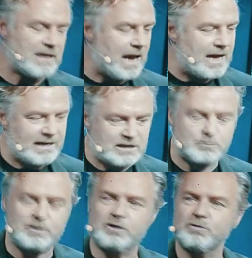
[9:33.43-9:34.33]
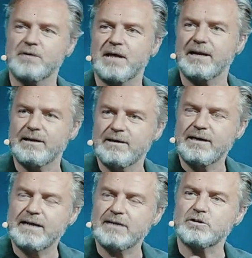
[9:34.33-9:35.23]
And as we do that,
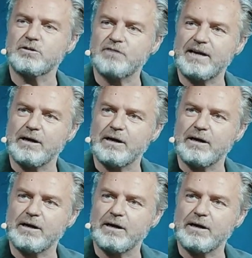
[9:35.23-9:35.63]
it's going to take